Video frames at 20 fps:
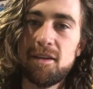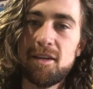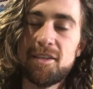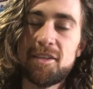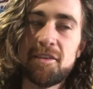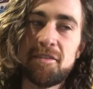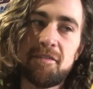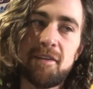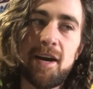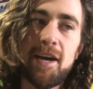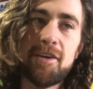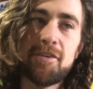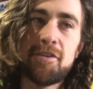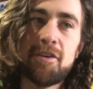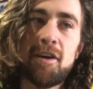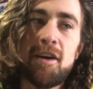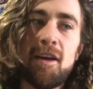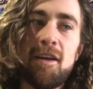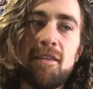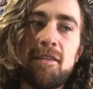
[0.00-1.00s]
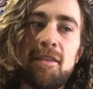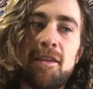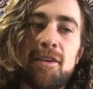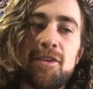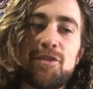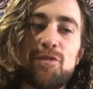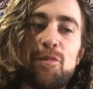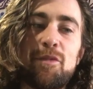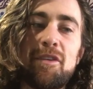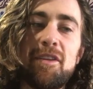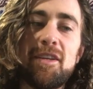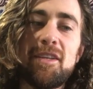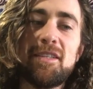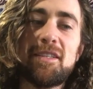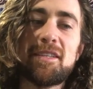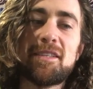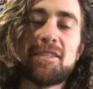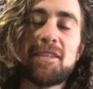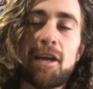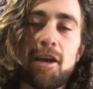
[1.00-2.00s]
divine or not, that is willing
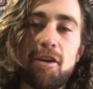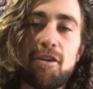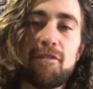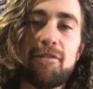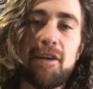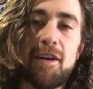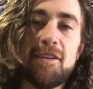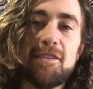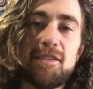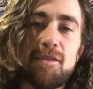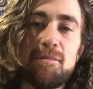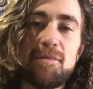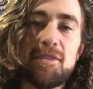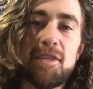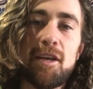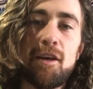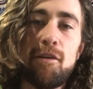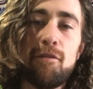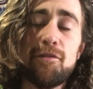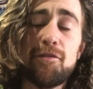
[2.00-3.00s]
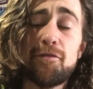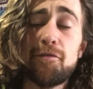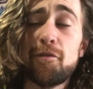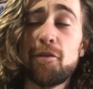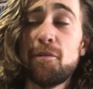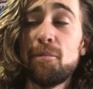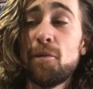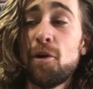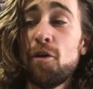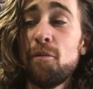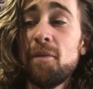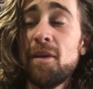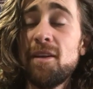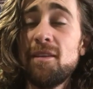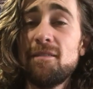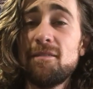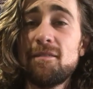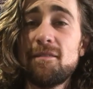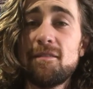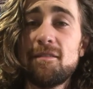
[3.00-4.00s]
to sacrifice themselves for a moment,